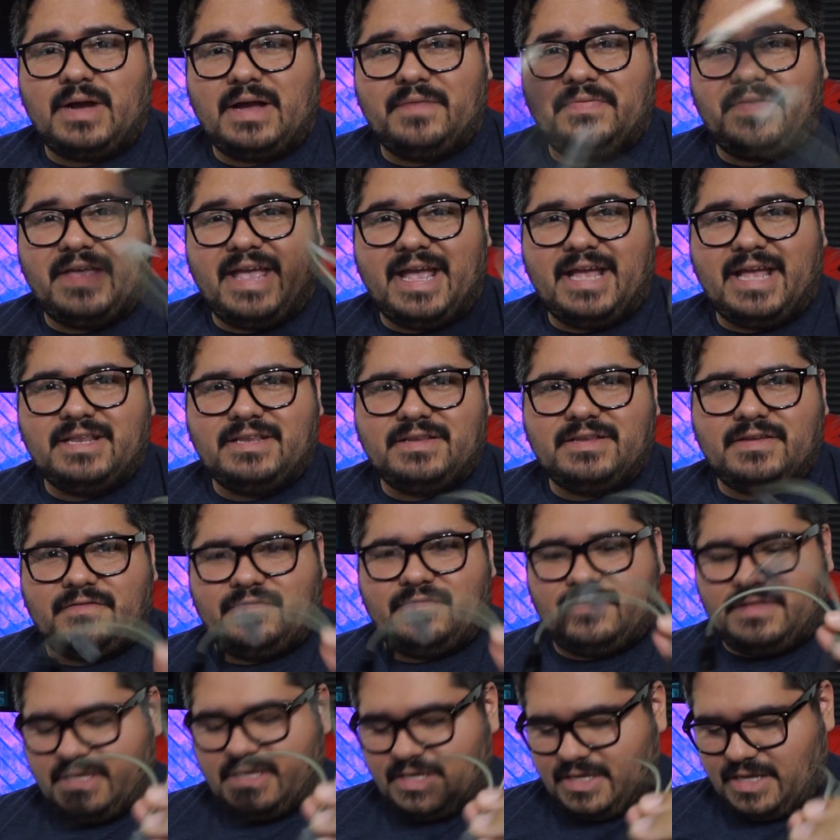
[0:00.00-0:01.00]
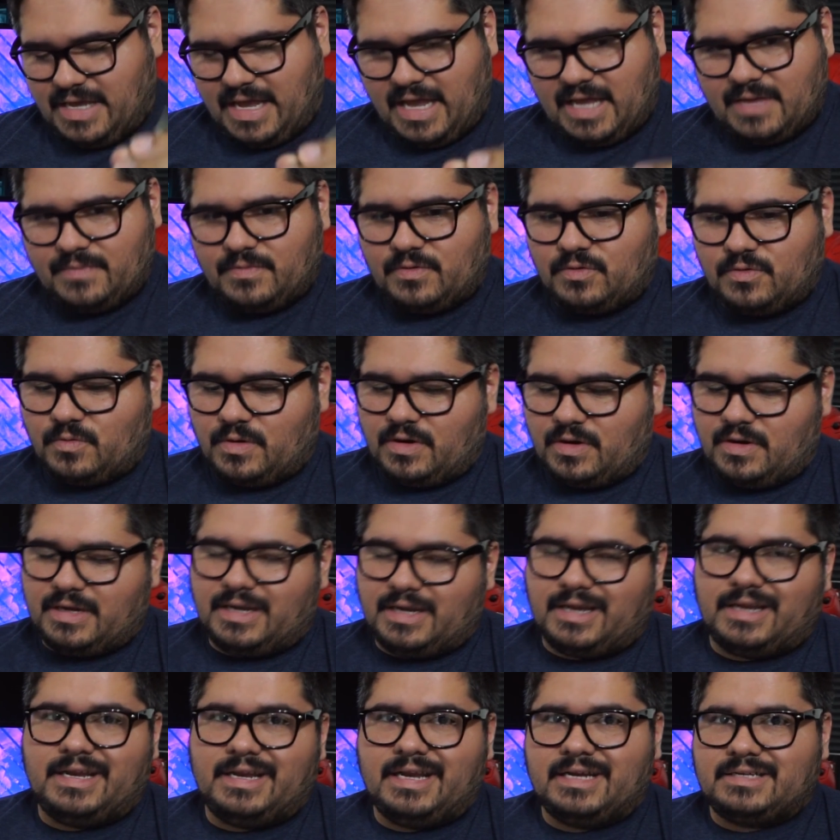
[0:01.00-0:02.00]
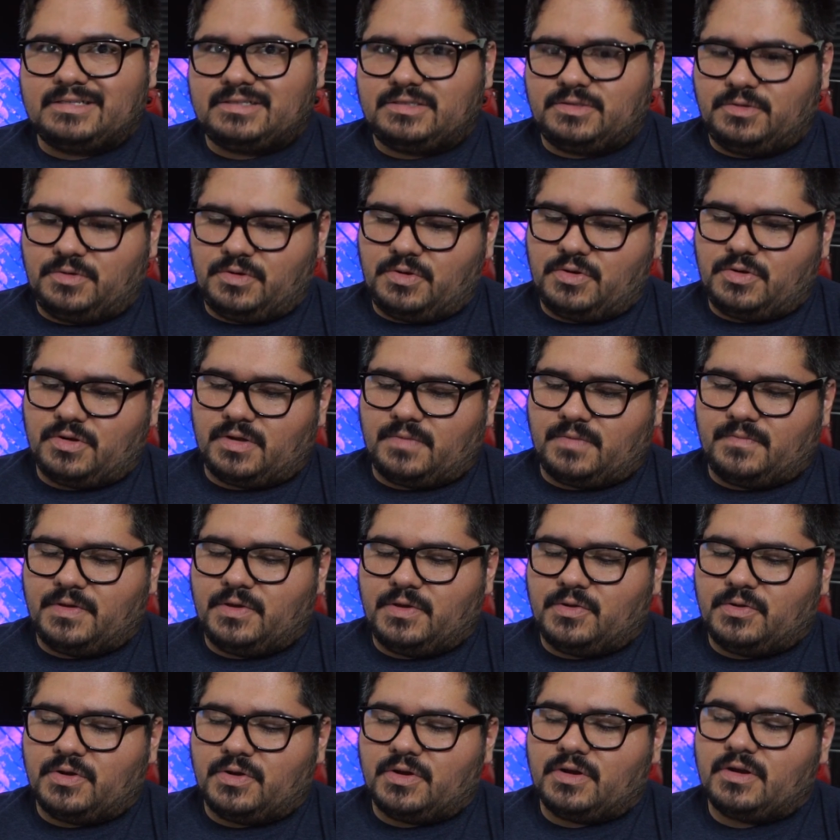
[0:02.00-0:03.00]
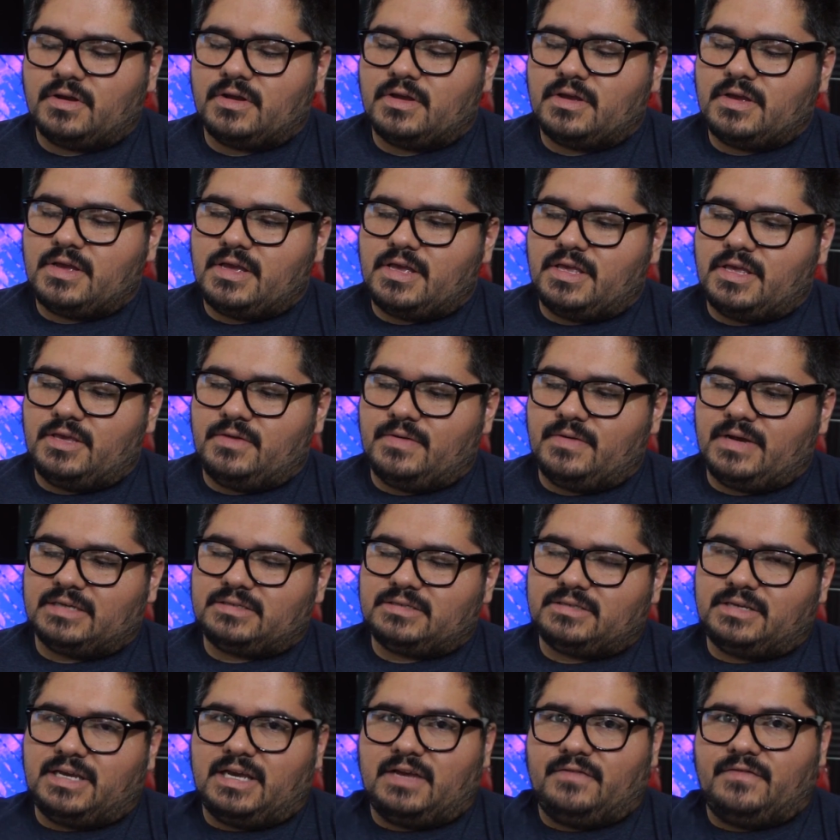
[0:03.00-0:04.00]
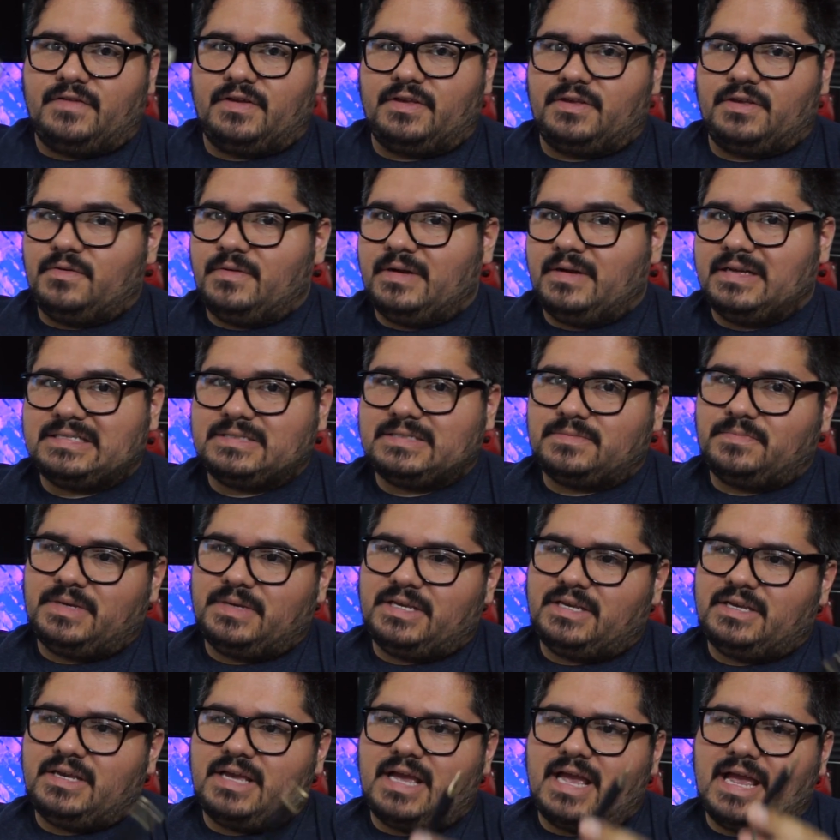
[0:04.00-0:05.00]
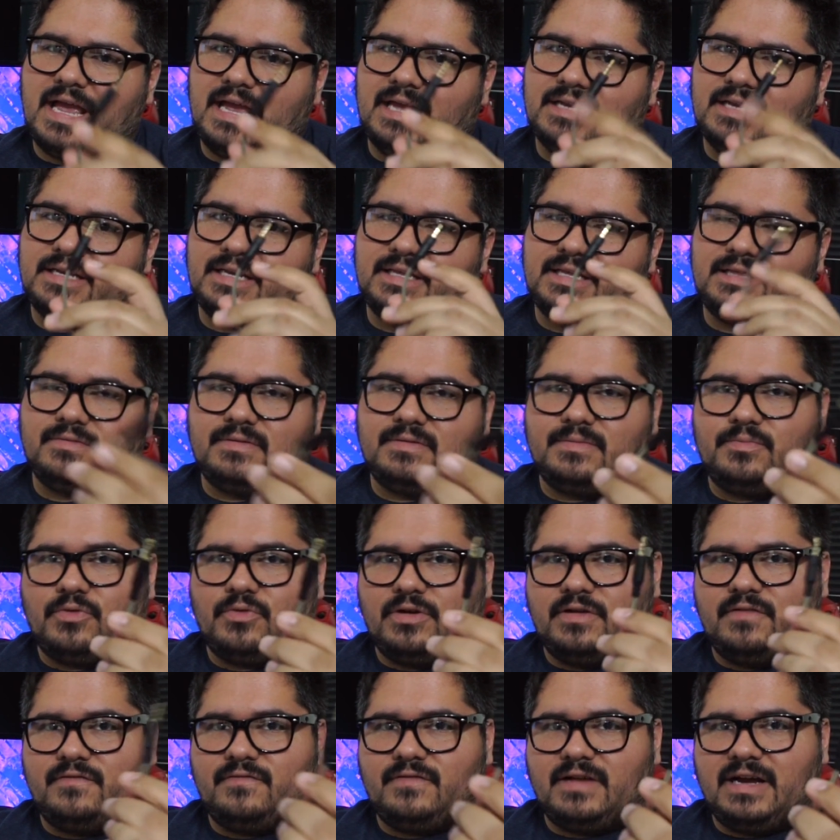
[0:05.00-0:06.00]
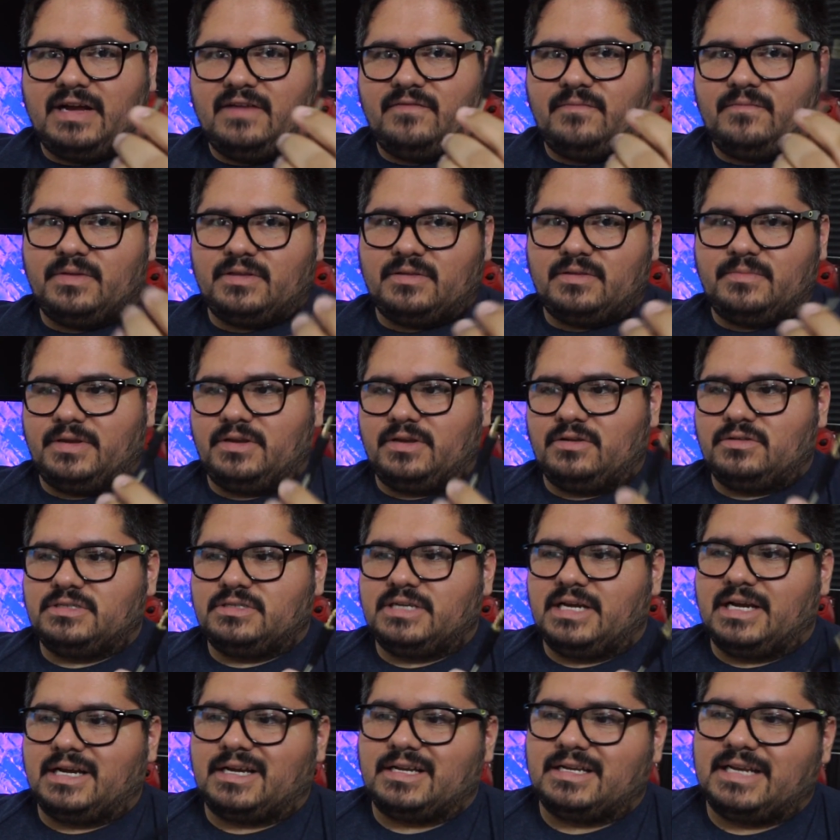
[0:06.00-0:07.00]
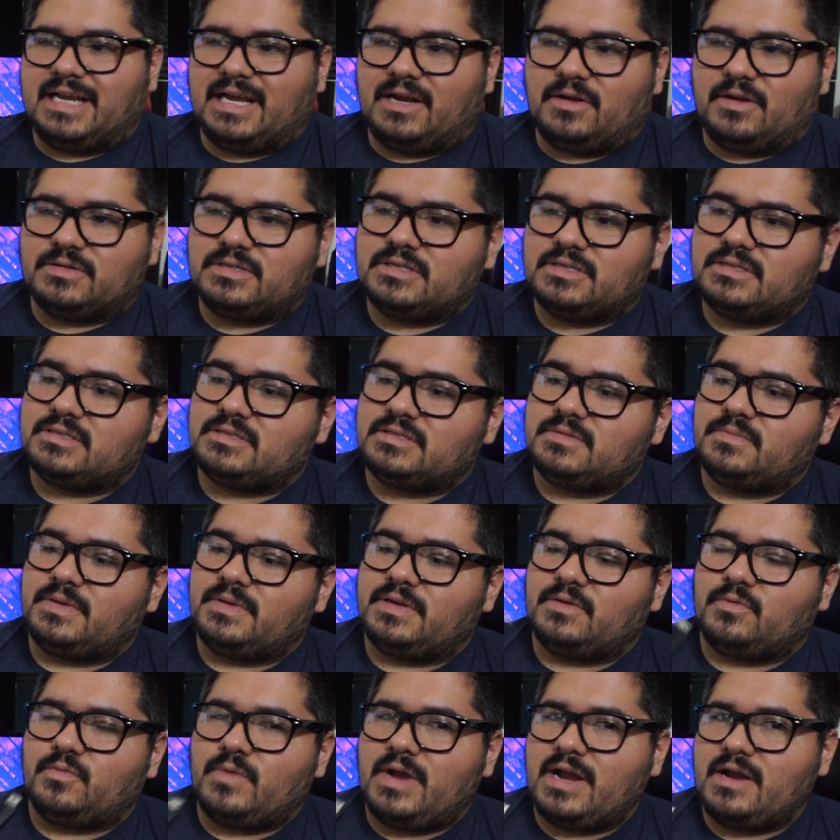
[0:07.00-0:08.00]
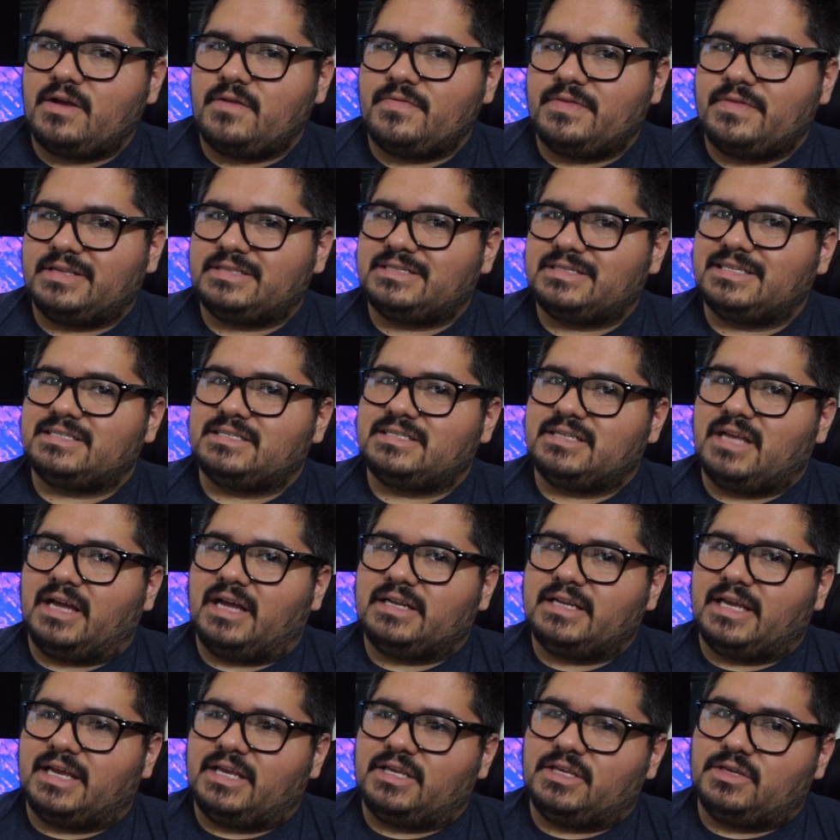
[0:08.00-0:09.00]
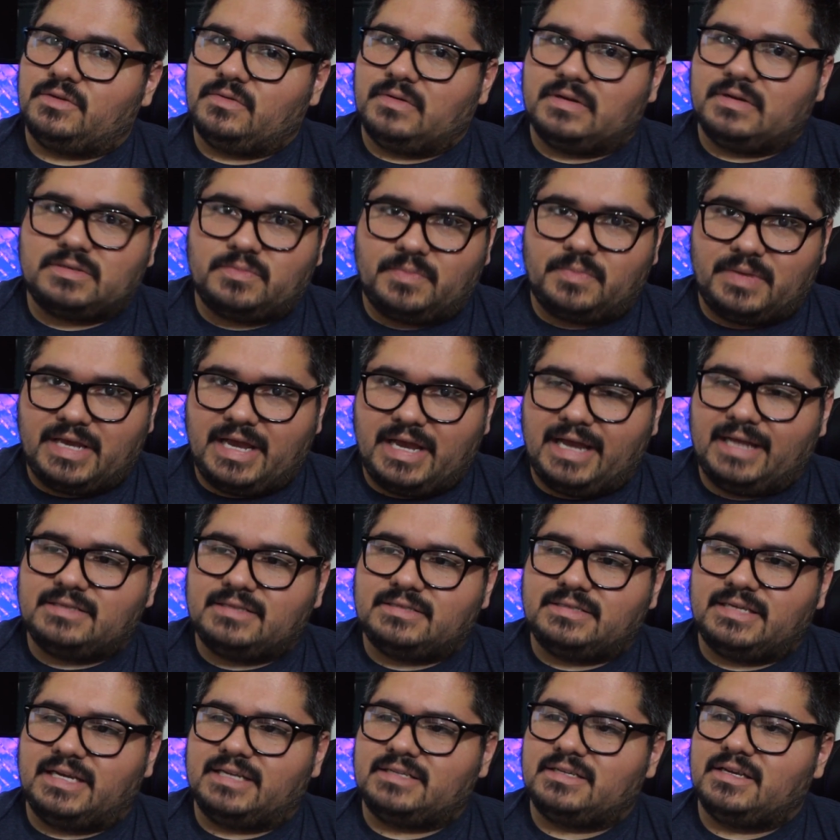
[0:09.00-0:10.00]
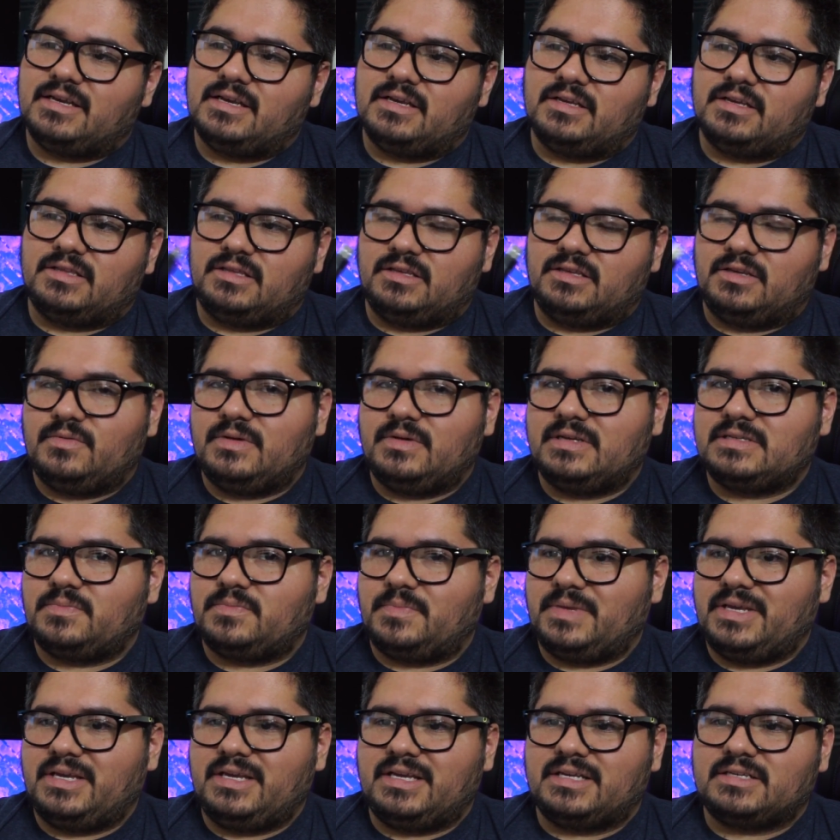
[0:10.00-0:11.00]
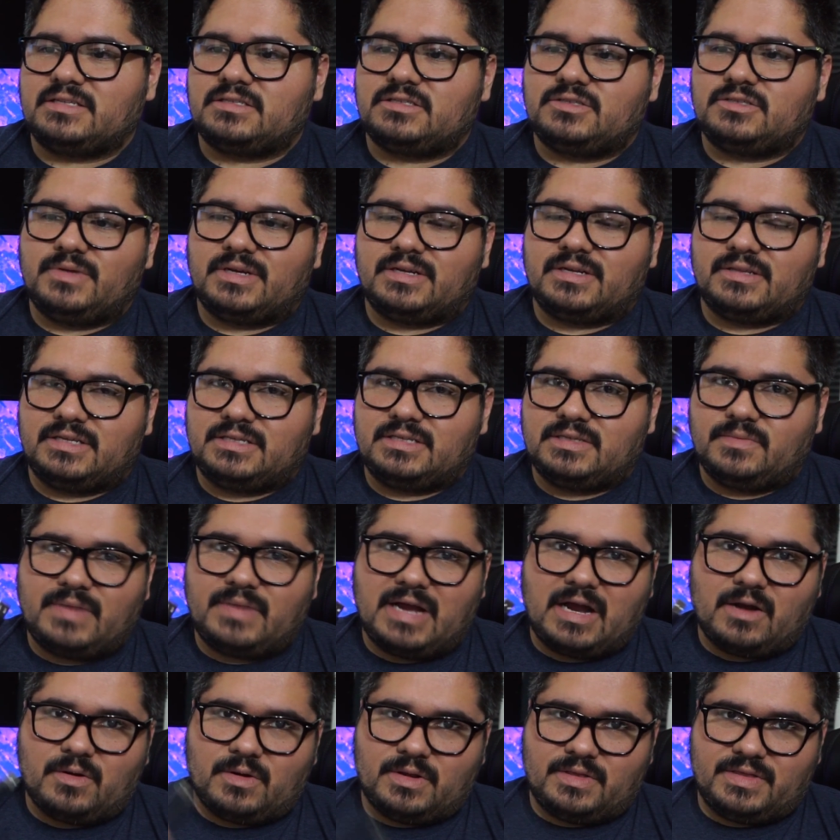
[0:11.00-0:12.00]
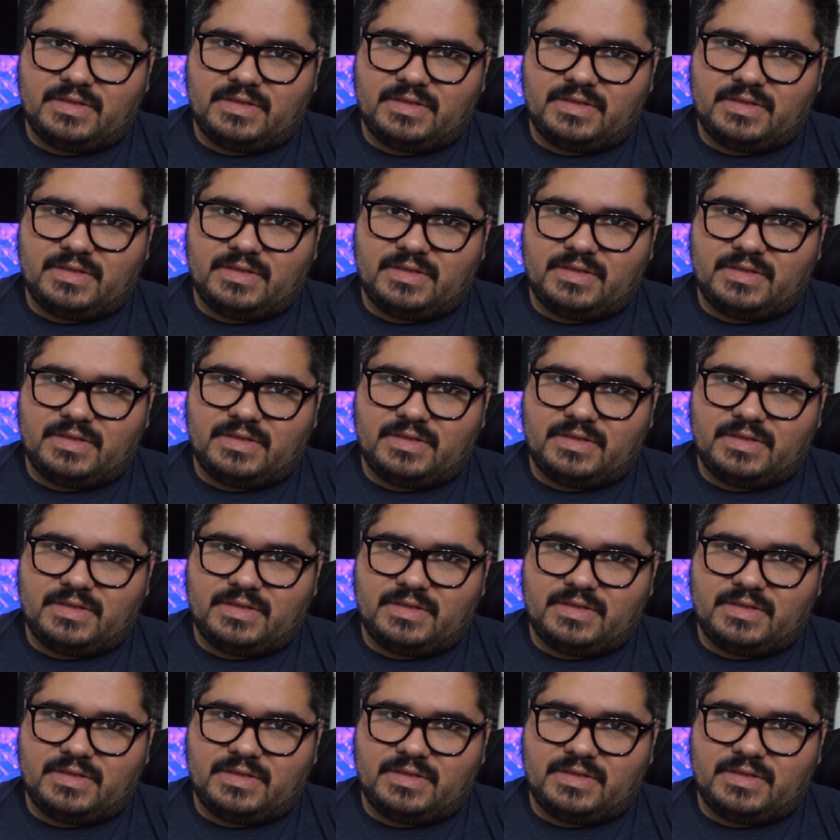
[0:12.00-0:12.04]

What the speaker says: at the end of the cable where it connects to your computer, you actually have a USB and a 3.5mm jack. Now, just to be aware, this is not a USB headset. The USB is strictly to power